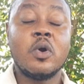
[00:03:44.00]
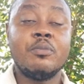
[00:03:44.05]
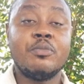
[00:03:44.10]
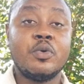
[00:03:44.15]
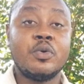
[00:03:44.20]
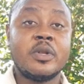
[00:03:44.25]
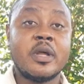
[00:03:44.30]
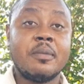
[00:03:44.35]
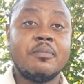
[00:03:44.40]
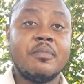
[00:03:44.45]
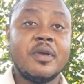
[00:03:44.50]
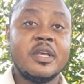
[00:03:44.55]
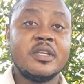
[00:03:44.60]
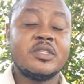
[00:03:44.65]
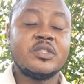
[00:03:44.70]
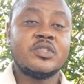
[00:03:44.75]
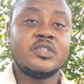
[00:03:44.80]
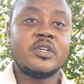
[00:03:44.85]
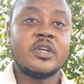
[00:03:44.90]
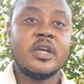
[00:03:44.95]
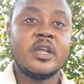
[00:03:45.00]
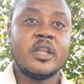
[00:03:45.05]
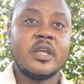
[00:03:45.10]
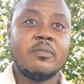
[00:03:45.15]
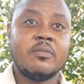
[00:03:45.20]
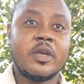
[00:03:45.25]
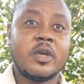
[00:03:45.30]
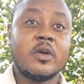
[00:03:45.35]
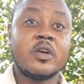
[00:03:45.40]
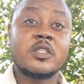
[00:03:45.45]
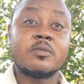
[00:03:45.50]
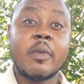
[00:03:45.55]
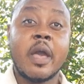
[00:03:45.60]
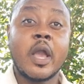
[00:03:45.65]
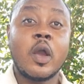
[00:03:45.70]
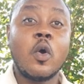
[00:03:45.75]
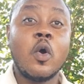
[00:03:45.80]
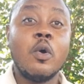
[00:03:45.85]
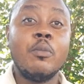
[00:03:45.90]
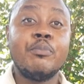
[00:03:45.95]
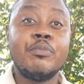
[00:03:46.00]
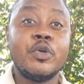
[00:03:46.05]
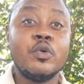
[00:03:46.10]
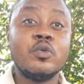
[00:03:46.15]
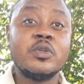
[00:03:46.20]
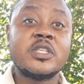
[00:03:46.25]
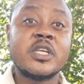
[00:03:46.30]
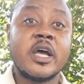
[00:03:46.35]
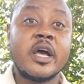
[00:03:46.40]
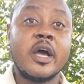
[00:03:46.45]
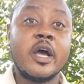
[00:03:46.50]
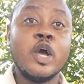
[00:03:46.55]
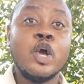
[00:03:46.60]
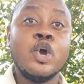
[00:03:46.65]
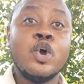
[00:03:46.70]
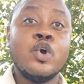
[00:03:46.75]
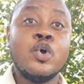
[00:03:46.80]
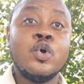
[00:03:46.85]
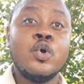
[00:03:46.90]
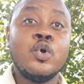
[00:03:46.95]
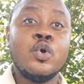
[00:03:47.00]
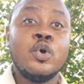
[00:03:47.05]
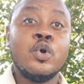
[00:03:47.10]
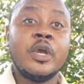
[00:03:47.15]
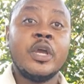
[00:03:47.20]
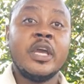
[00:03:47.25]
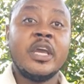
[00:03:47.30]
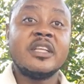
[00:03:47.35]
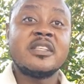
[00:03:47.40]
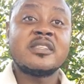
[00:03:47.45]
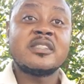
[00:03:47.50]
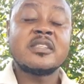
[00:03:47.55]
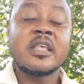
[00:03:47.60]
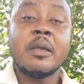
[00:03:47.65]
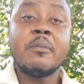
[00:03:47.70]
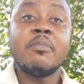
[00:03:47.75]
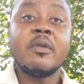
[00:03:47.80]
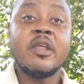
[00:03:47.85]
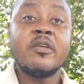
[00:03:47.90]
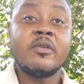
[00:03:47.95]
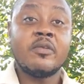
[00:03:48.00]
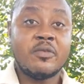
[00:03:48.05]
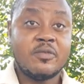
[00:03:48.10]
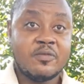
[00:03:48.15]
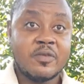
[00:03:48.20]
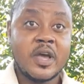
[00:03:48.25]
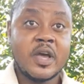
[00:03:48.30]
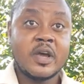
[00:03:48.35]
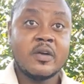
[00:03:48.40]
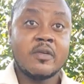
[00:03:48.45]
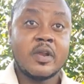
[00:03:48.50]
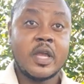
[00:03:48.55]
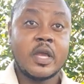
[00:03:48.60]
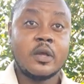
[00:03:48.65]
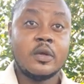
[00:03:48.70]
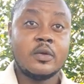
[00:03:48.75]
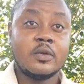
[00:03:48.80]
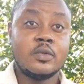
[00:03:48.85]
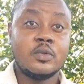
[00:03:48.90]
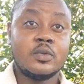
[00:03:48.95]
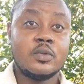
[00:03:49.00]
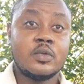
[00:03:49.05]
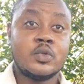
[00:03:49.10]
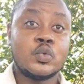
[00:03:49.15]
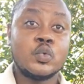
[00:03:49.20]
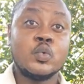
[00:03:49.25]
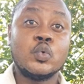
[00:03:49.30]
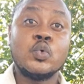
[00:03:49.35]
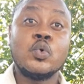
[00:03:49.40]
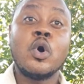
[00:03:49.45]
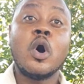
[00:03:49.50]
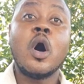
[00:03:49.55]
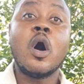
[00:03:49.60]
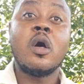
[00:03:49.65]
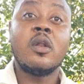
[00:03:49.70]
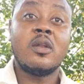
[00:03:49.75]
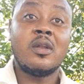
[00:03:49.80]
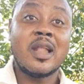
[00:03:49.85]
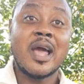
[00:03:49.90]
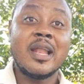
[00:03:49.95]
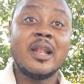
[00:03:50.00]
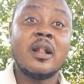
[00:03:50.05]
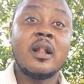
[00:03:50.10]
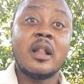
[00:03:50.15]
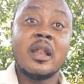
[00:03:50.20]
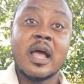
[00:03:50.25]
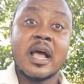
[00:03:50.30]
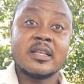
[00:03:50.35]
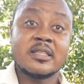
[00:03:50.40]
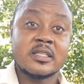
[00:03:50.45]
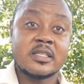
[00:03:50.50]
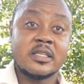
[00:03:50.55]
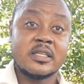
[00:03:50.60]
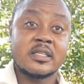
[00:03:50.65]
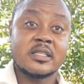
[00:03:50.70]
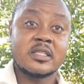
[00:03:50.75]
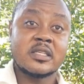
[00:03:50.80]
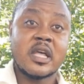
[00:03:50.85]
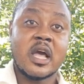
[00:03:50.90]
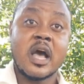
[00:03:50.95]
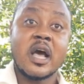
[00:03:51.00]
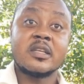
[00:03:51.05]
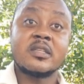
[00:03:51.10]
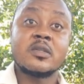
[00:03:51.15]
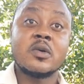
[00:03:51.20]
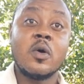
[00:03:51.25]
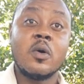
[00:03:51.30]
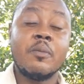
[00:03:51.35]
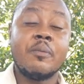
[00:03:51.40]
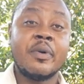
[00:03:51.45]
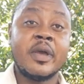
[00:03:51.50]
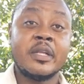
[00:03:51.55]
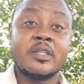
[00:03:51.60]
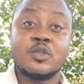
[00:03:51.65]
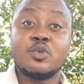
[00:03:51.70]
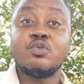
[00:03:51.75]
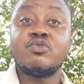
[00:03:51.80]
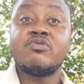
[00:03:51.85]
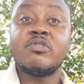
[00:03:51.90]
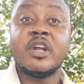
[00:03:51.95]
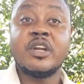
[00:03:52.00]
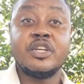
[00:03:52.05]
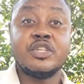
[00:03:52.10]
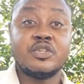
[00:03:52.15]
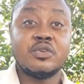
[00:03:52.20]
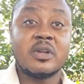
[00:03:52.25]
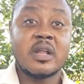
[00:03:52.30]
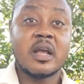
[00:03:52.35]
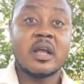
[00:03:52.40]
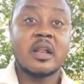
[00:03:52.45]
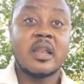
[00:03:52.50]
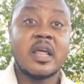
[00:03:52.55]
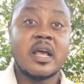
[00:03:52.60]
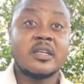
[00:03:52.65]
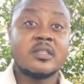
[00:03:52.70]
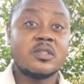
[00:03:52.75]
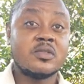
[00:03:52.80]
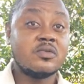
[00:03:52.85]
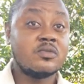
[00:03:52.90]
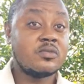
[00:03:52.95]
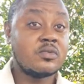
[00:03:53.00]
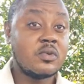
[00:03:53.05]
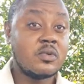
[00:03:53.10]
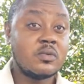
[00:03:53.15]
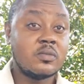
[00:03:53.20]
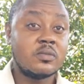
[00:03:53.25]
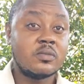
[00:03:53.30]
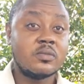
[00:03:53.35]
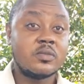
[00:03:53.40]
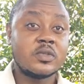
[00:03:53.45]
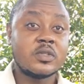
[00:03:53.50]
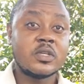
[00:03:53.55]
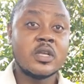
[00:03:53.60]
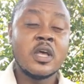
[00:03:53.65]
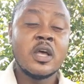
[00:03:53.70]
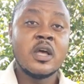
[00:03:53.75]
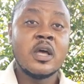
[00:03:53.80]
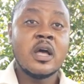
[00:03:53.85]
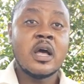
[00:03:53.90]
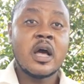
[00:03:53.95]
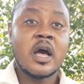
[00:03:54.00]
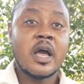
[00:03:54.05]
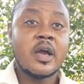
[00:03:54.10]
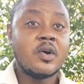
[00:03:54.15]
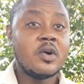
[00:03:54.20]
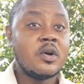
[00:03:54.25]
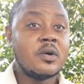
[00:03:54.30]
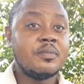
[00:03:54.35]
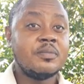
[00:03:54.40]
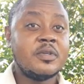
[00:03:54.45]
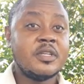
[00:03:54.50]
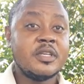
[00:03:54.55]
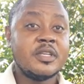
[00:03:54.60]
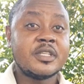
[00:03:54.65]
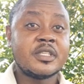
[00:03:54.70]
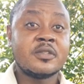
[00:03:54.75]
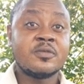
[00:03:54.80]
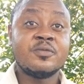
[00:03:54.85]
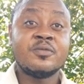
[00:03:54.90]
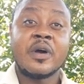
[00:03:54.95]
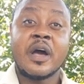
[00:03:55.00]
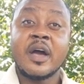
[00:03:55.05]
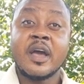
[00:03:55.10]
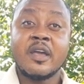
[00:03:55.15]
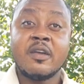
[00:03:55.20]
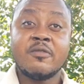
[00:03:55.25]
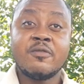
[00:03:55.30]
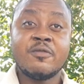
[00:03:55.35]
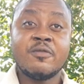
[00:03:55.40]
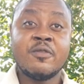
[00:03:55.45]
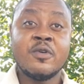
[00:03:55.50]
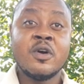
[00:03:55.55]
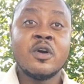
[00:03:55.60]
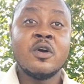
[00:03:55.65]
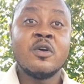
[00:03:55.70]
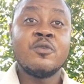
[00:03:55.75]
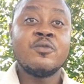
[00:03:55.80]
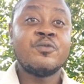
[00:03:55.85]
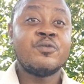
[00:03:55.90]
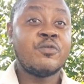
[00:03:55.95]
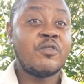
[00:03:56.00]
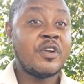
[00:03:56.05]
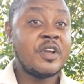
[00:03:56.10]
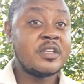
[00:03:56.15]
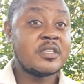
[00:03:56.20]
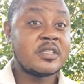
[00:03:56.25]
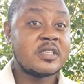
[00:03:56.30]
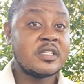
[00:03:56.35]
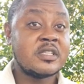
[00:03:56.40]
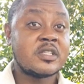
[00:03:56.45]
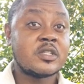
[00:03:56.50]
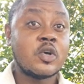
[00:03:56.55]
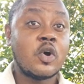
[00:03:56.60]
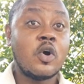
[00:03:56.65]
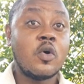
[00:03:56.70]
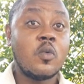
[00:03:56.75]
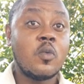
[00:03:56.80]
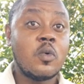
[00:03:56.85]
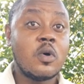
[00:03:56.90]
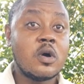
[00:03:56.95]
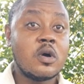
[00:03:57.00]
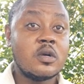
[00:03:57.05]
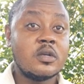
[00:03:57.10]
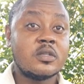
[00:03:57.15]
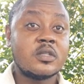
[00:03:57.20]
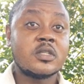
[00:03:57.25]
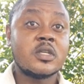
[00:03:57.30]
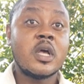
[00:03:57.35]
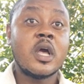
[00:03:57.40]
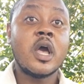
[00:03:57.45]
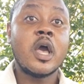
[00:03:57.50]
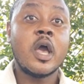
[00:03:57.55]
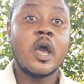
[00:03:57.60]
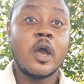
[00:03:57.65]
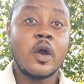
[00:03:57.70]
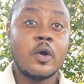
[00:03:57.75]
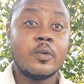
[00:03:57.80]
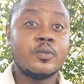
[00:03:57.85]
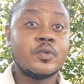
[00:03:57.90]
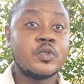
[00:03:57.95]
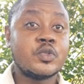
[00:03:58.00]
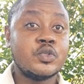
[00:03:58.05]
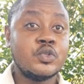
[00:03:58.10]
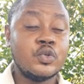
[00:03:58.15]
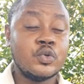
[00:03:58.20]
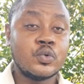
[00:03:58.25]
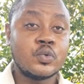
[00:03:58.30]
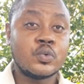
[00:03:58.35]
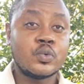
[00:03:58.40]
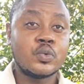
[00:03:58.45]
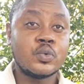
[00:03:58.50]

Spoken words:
computer-based training, because by computer, it's simply referring to online classes as compared to traditional classrooms. I hope these 5 phrases or words helps you